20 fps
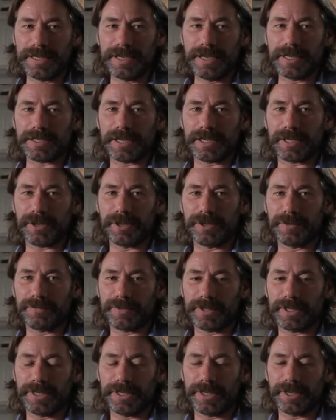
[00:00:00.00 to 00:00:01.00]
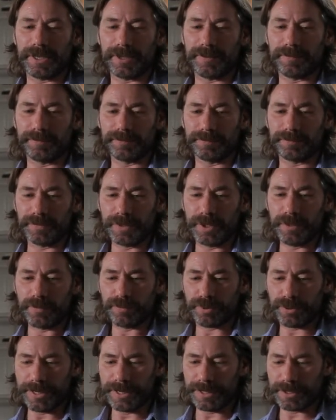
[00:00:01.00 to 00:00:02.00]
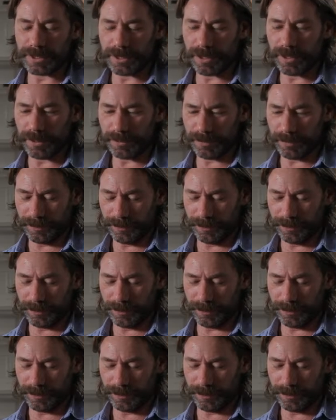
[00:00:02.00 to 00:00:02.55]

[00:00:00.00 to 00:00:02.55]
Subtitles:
it's like kind of the prints are,